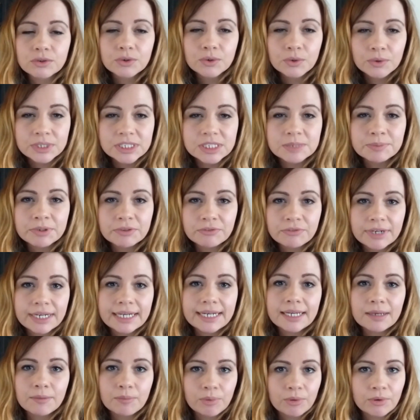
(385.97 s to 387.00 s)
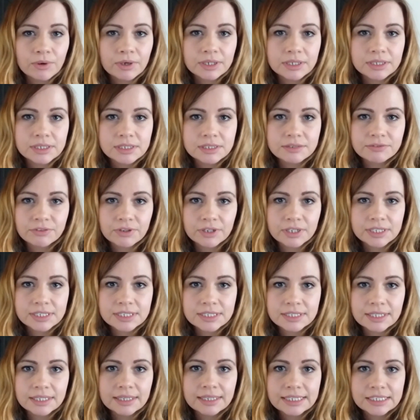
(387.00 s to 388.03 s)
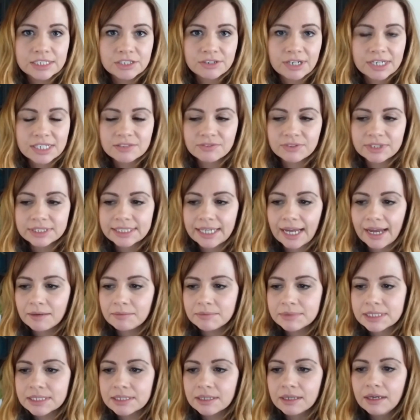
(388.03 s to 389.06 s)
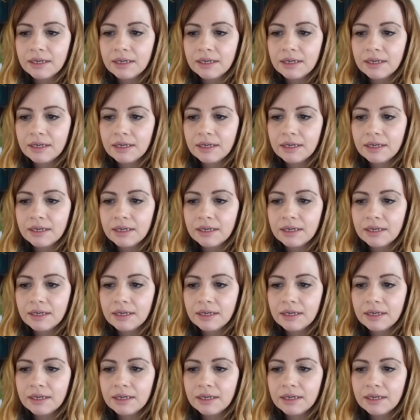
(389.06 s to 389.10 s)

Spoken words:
going to be really important for us in these stressful times.